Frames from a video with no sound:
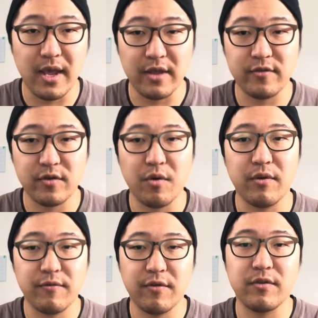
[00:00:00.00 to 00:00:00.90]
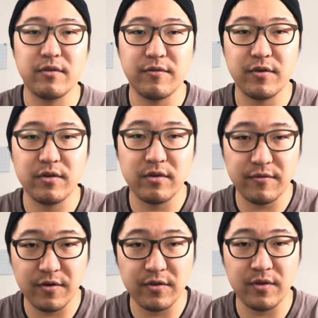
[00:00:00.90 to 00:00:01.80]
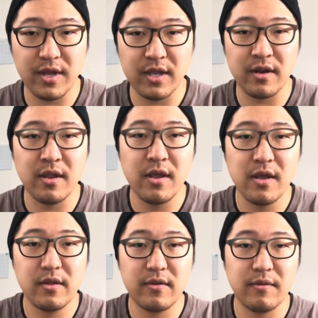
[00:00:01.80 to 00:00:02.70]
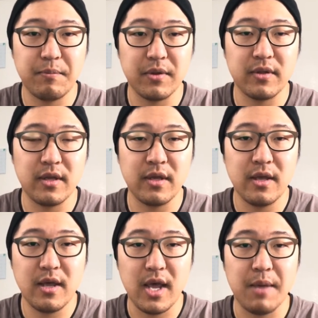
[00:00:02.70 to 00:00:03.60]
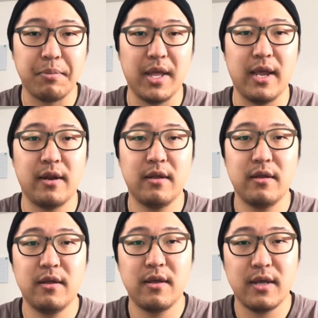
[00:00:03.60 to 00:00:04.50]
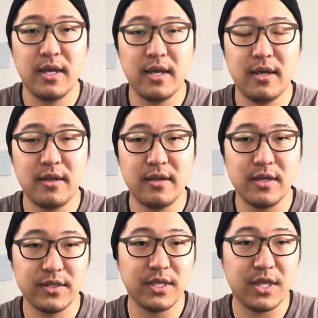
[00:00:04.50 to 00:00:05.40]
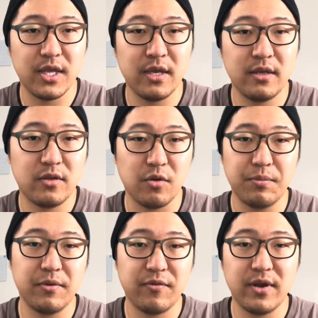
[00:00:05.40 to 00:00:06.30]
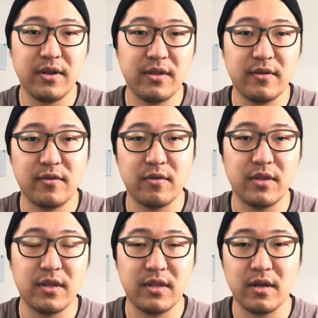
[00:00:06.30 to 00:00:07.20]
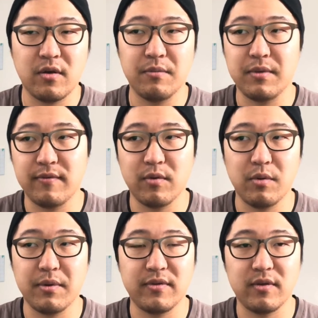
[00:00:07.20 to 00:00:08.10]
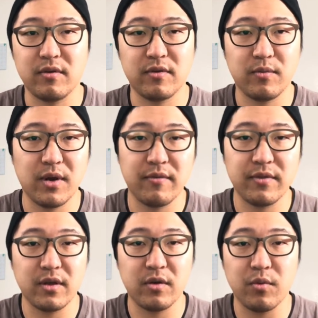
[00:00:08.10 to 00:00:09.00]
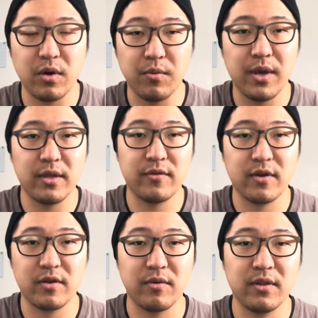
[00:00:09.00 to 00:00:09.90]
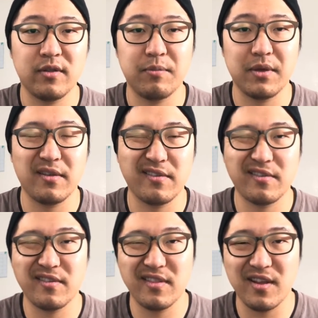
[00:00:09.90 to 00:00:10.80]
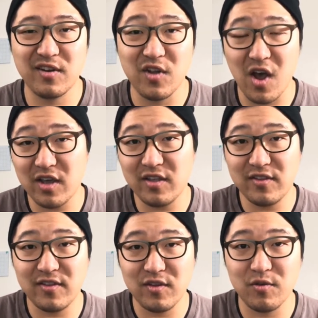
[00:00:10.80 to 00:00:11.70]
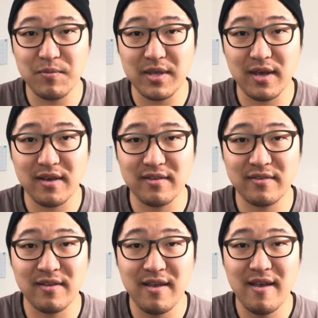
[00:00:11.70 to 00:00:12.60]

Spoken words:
as you're going further and further and further in to building a plan. And here's the thing, don't be afraid of this. Don't think that, oh, I'm giving away my secrets or whatever. They're going to run away and start doing this, because they're talking to you because